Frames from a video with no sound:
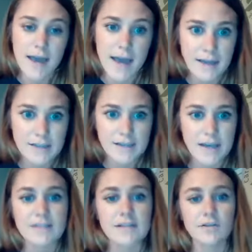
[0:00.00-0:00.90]

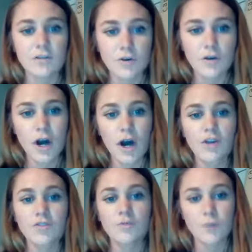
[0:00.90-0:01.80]
access and
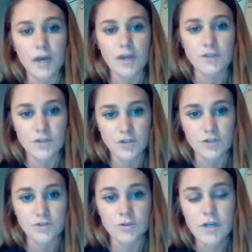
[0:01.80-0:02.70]
low-cost ways
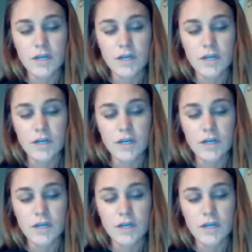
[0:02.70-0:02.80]
to